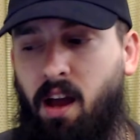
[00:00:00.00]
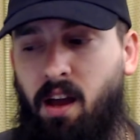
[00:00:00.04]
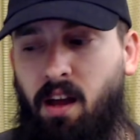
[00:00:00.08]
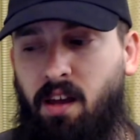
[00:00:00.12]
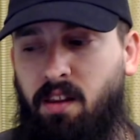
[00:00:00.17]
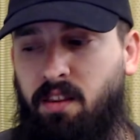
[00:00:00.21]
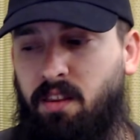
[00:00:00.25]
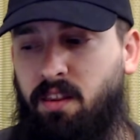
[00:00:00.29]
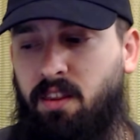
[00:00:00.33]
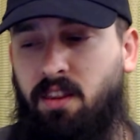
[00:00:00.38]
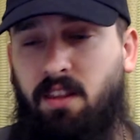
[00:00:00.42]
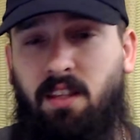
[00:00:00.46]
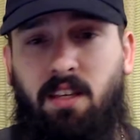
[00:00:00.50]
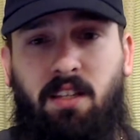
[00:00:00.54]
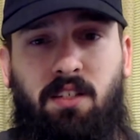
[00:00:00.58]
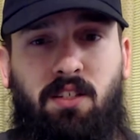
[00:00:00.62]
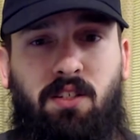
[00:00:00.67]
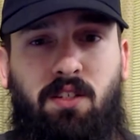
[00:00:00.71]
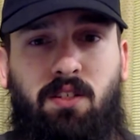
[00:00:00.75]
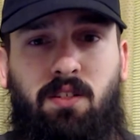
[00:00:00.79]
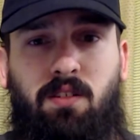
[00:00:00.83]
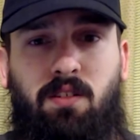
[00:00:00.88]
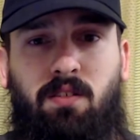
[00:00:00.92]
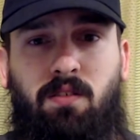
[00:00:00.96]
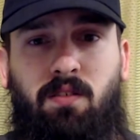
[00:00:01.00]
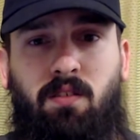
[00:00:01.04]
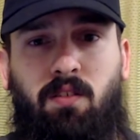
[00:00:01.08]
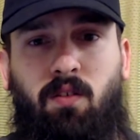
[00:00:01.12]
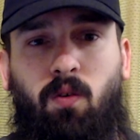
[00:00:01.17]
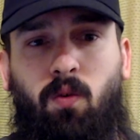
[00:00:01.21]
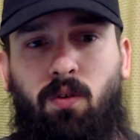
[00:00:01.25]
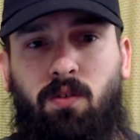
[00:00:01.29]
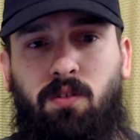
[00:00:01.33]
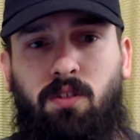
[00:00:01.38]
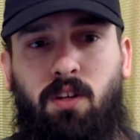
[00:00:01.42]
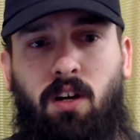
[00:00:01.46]
This
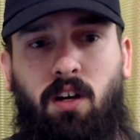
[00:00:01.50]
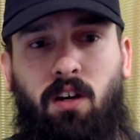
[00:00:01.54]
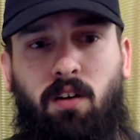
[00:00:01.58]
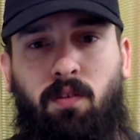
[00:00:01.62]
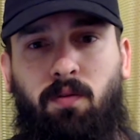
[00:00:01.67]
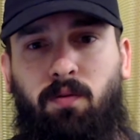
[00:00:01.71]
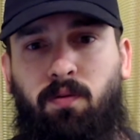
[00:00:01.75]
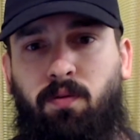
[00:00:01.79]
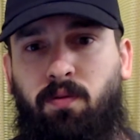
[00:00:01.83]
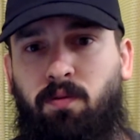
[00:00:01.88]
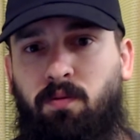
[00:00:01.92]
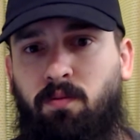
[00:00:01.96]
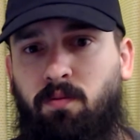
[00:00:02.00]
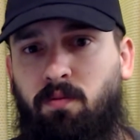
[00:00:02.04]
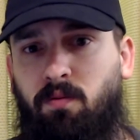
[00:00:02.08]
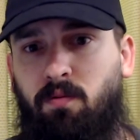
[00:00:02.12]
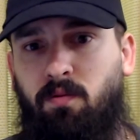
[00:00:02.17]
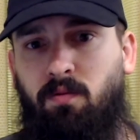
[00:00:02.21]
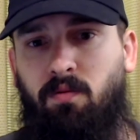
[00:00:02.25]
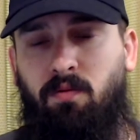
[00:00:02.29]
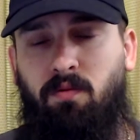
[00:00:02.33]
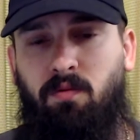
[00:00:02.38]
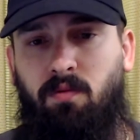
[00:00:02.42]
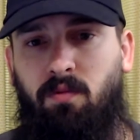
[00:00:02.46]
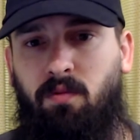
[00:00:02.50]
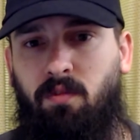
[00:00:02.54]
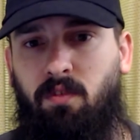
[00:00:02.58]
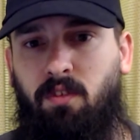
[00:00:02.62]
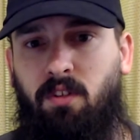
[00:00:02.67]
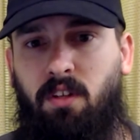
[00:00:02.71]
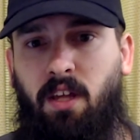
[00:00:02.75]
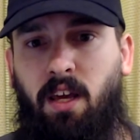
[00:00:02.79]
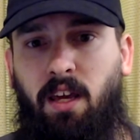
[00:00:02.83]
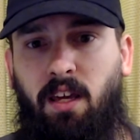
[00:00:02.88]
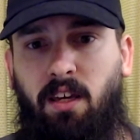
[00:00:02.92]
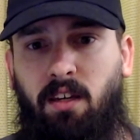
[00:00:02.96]
Orzhov
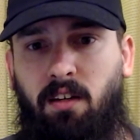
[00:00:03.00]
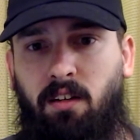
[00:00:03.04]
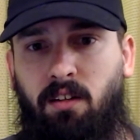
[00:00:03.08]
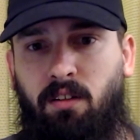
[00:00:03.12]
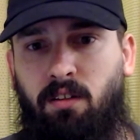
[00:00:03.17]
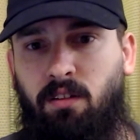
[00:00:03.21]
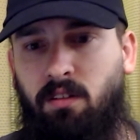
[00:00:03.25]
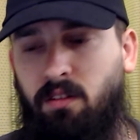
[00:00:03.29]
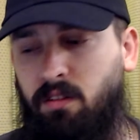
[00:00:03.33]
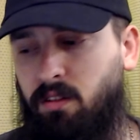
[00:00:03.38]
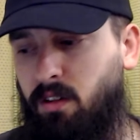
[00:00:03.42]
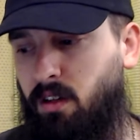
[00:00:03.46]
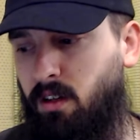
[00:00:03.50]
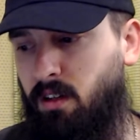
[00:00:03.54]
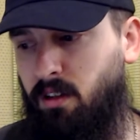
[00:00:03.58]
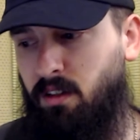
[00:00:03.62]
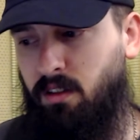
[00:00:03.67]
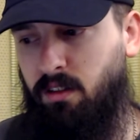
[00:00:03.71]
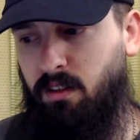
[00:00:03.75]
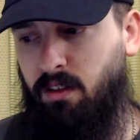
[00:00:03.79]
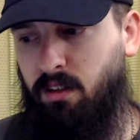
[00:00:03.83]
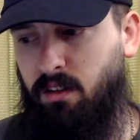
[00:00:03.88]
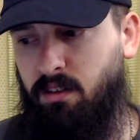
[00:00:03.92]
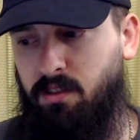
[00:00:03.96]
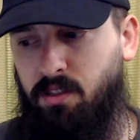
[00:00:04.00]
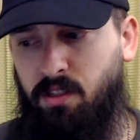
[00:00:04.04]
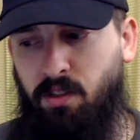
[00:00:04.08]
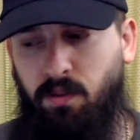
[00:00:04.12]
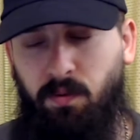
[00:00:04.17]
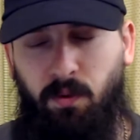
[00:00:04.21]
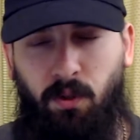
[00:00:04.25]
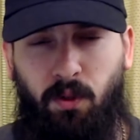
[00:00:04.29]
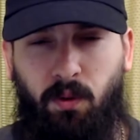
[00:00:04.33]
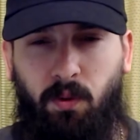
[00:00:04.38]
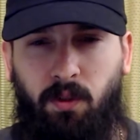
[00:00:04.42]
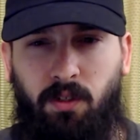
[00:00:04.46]
take, the
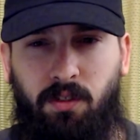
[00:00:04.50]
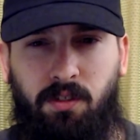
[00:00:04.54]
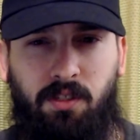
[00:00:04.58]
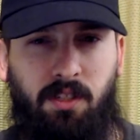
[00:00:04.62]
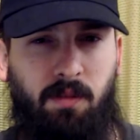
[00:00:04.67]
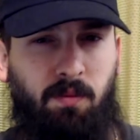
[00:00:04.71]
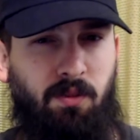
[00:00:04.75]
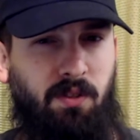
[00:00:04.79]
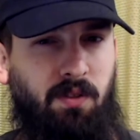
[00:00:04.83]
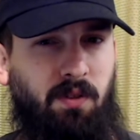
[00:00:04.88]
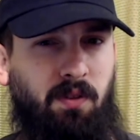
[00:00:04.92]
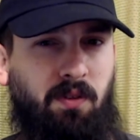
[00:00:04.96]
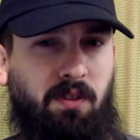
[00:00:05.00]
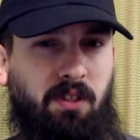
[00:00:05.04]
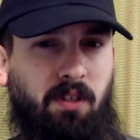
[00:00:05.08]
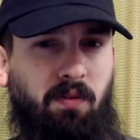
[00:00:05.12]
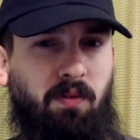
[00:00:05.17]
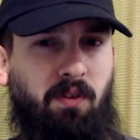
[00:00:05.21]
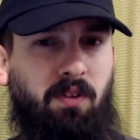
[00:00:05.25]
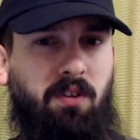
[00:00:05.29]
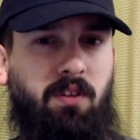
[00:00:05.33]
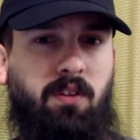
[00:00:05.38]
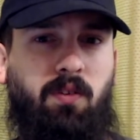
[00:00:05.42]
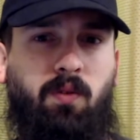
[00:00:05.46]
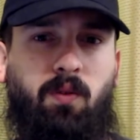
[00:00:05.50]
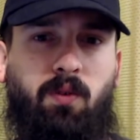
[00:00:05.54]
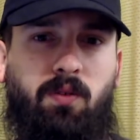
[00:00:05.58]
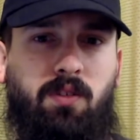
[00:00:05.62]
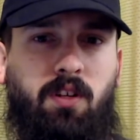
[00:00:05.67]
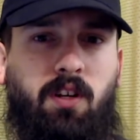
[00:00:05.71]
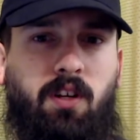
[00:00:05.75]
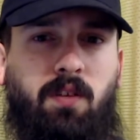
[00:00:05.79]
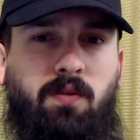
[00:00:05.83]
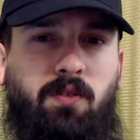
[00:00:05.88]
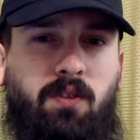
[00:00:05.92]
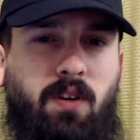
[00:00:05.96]
Silverquill, seems a little different than
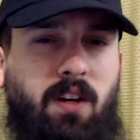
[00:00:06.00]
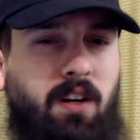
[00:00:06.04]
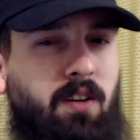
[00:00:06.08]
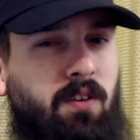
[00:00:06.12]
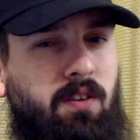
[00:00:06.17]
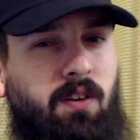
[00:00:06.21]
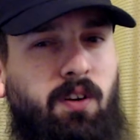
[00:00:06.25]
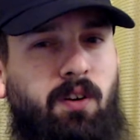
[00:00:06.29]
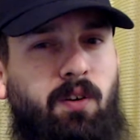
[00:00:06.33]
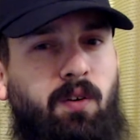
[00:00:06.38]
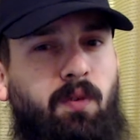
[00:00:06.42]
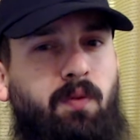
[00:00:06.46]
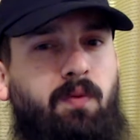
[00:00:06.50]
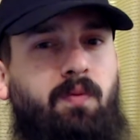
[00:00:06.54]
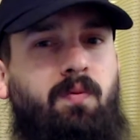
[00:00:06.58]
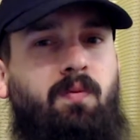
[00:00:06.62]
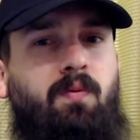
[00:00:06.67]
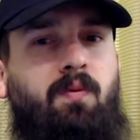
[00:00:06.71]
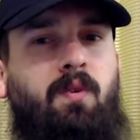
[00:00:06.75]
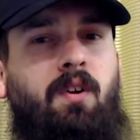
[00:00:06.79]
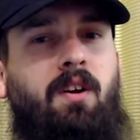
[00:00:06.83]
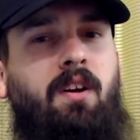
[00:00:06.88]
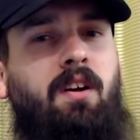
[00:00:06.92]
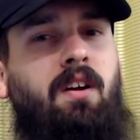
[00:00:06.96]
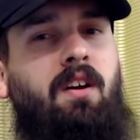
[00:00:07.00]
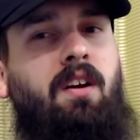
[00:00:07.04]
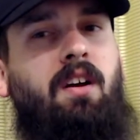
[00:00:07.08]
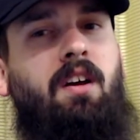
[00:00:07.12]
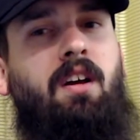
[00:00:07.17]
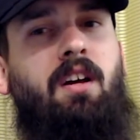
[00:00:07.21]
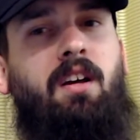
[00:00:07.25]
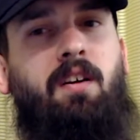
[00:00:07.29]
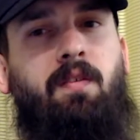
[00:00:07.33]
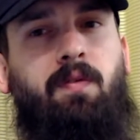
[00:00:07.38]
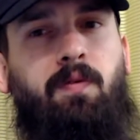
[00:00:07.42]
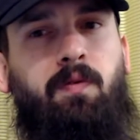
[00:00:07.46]
Orzhov, so I don't know
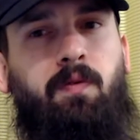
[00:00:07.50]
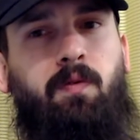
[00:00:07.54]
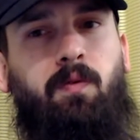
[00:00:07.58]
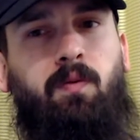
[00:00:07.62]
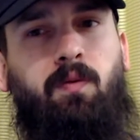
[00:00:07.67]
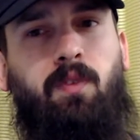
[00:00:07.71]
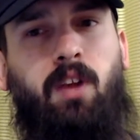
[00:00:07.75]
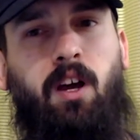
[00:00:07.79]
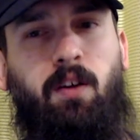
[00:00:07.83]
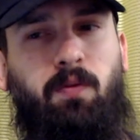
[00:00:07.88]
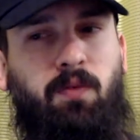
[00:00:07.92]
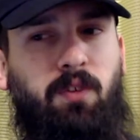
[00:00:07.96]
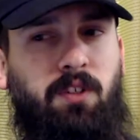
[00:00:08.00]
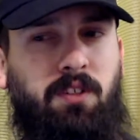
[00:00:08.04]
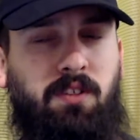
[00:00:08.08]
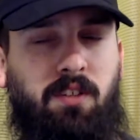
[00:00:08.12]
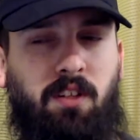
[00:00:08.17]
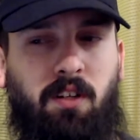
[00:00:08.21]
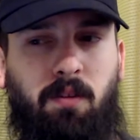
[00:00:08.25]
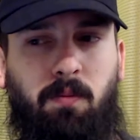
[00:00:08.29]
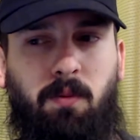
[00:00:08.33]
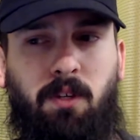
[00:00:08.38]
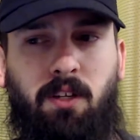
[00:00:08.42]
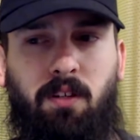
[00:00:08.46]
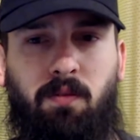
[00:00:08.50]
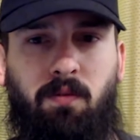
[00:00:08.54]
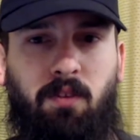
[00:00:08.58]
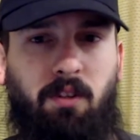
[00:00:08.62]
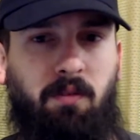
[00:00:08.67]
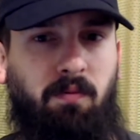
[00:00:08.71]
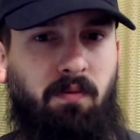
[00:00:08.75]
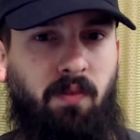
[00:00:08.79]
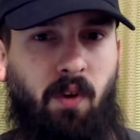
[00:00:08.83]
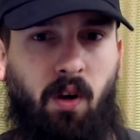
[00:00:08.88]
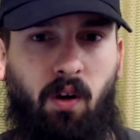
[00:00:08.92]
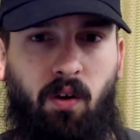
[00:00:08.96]
if lifelink's going to be even
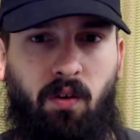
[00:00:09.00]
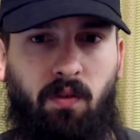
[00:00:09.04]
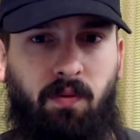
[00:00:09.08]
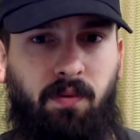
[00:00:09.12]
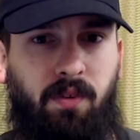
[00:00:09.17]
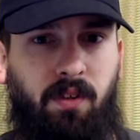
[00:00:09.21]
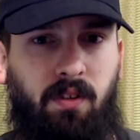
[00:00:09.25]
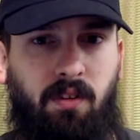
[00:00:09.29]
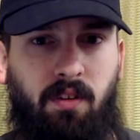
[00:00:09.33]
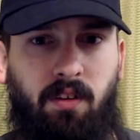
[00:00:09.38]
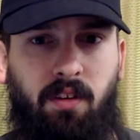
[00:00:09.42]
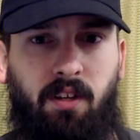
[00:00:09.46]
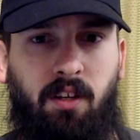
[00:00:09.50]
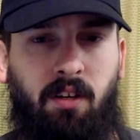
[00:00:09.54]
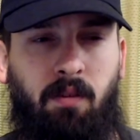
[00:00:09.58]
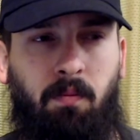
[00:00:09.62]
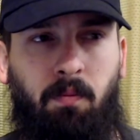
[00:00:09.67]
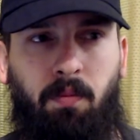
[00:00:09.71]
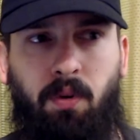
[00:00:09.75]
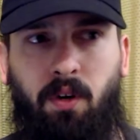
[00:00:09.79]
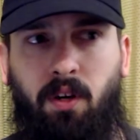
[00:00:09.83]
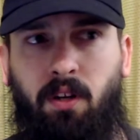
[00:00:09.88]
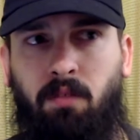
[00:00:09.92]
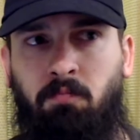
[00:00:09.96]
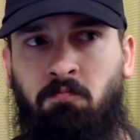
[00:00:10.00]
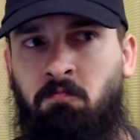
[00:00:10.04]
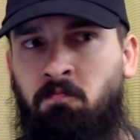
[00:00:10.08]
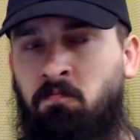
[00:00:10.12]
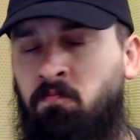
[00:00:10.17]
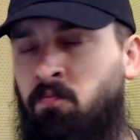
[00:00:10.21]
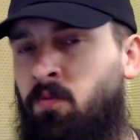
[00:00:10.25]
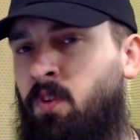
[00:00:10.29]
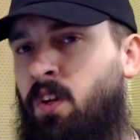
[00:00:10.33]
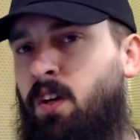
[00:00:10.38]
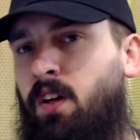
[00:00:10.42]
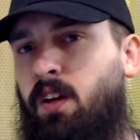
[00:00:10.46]
involved in them, but
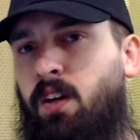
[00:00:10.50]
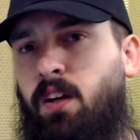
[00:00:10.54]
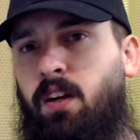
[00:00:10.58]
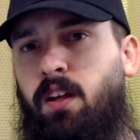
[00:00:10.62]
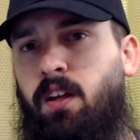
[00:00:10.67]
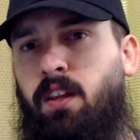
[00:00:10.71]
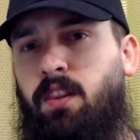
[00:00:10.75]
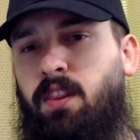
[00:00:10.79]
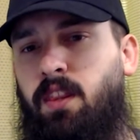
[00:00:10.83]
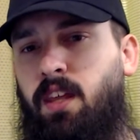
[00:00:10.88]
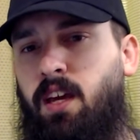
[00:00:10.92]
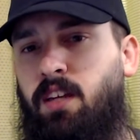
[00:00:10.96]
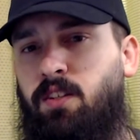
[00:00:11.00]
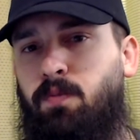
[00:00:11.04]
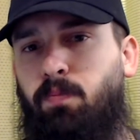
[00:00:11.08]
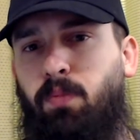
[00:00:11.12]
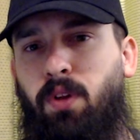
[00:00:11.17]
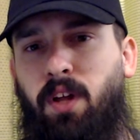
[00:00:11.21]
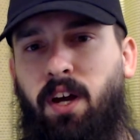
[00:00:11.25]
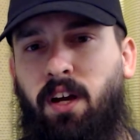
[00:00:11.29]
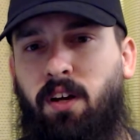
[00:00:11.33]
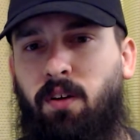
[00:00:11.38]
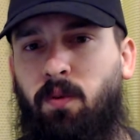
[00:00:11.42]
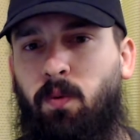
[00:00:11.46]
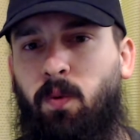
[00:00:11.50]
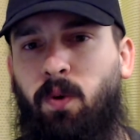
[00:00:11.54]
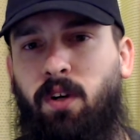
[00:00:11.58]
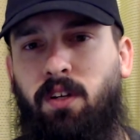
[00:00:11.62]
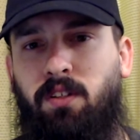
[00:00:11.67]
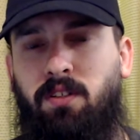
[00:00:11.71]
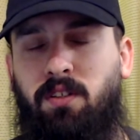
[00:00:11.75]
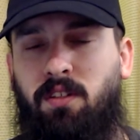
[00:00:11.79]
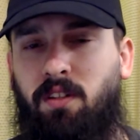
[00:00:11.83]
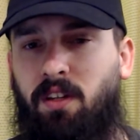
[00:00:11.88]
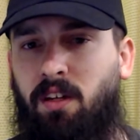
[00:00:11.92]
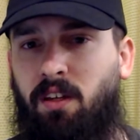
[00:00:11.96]
that's black and
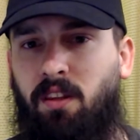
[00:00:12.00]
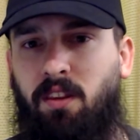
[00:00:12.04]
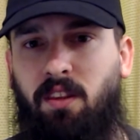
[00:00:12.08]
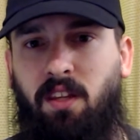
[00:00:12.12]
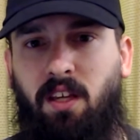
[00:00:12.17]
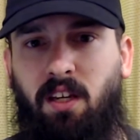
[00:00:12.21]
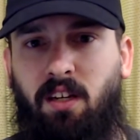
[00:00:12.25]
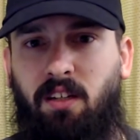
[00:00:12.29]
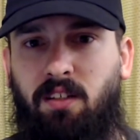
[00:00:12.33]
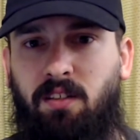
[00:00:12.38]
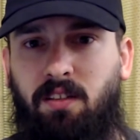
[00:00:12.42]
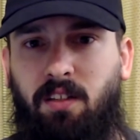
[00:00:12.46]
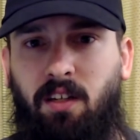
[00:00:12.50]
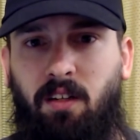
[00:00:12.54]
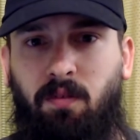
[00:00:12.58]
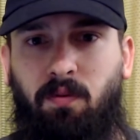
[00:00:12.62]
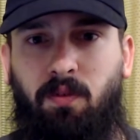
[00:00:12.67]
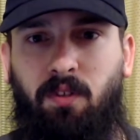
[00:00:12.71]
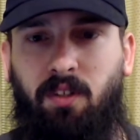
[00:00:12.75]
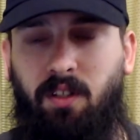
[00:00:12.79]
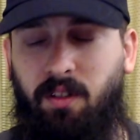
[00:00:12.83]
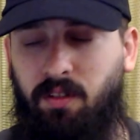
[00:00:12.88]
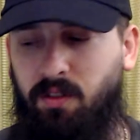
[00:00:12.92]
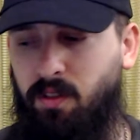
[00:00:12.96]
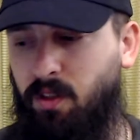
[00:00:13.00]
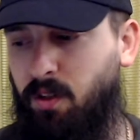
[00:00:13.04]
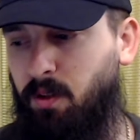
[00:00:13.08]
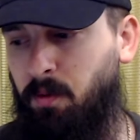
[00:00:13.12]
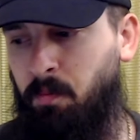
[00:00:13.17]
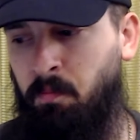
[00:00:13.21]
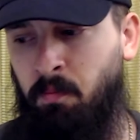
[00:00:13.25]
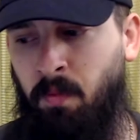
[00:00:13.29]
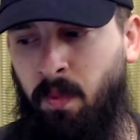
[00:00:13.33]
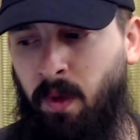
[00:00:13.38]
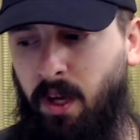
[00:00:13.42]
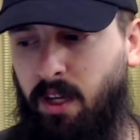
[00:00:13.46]
white's like thing is lifelink,
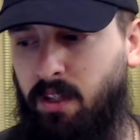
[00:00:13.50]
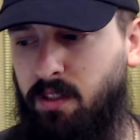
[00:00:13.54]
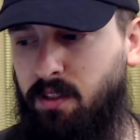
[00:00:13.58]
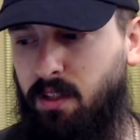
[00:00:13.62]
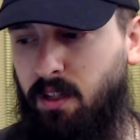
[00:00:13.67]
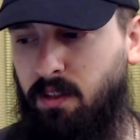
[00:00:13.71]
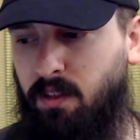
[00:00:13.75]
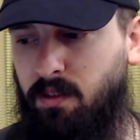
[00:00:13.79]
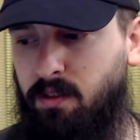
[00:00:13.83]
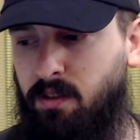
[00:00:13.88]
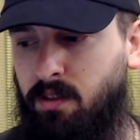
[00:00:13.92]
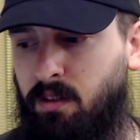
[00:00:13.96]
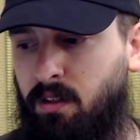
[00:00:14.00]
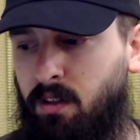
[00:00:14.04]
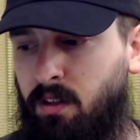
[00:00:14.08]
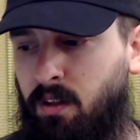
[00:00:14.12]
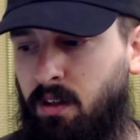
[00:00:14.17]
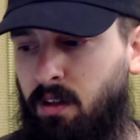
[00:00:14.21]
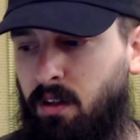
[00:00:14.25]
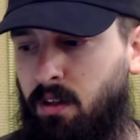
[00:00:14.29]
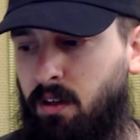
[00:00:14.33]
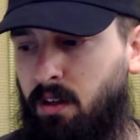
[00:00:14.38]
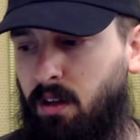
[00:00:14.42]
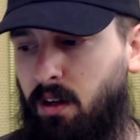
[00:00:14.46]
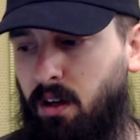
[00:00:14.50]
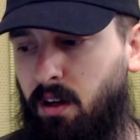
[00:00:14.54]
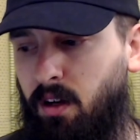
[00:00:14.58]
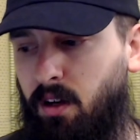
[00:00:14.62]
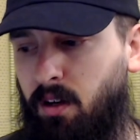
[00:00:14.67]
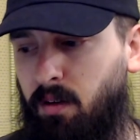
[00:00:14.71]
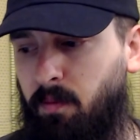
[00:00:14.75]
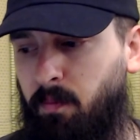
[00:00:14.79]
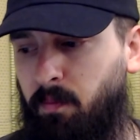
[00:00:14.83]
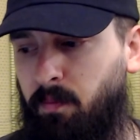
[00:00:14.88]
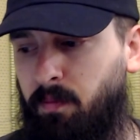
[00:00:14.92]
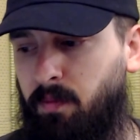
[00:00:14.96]
so it makes sense.
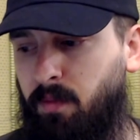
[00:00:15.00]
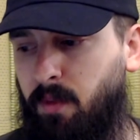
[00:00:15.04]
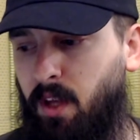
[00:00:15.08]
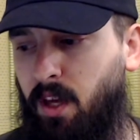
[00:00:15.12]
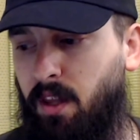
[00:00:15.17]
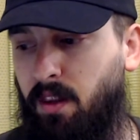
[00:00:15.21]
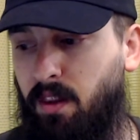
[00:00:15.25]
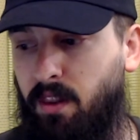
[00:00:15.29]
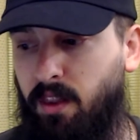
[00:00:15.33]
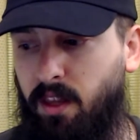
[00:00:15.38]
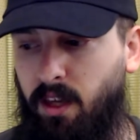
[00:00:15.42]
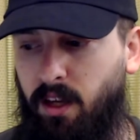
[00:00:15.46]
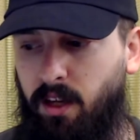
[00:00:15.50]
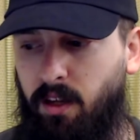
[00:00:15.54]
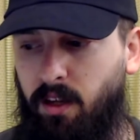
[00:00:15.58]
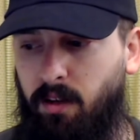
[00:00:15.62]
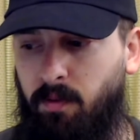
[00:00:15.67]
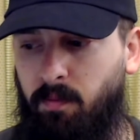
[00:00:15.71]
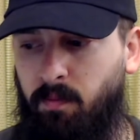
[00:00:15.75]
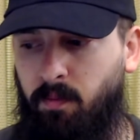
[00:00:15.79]
And then